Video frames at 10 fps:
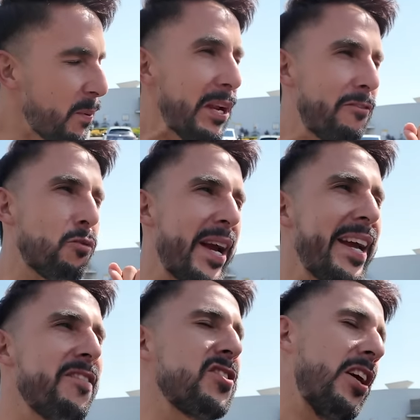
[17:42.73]
bit of ray
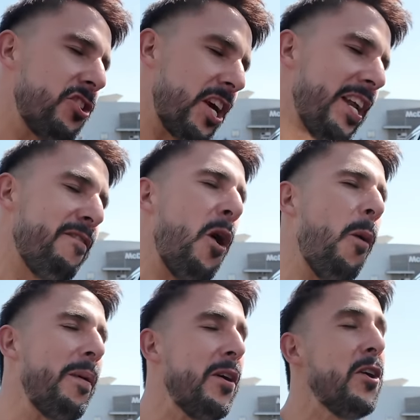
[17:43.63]
of sunshine of
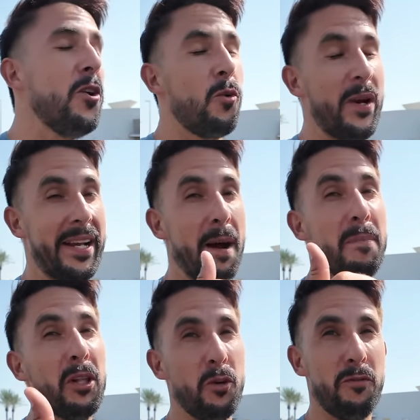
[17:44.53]
hope, we got
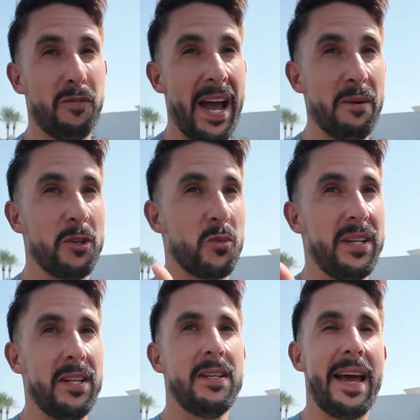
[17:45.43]
Balloon Fight, which we
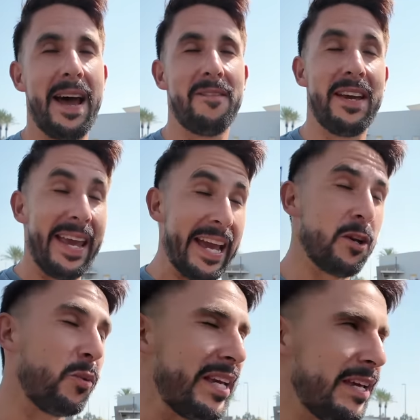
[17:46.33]
didn't have,
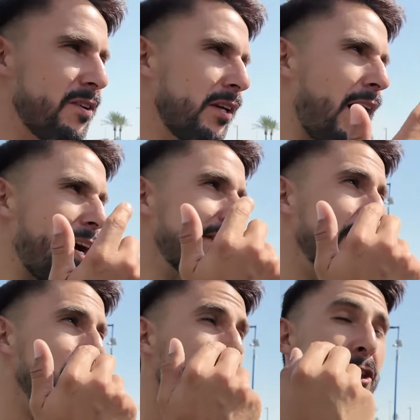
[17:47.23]
and we even got
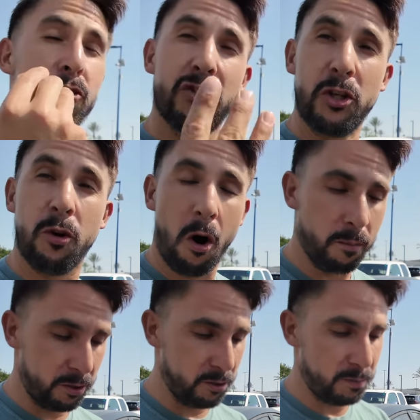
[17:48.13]
those two
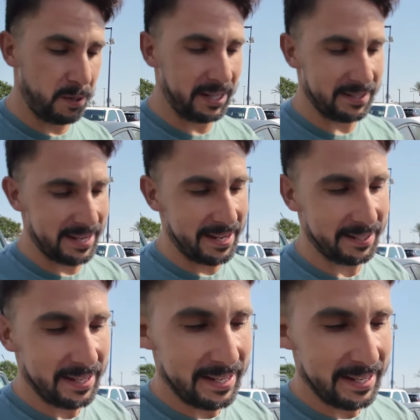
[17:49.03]
homebrews, putting us at